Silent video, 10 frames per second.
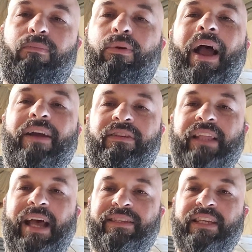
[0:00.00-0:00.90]
prior to
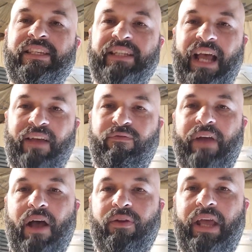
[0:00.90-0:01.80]
that season, I had
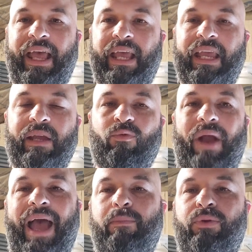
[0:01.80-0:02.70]
found a
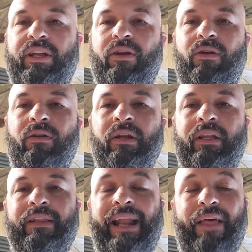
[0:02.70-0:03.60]
rat breeder
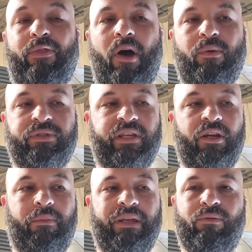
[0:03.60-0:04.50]
that I thought was
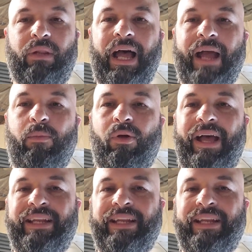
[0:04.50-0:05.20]
going to be reliable.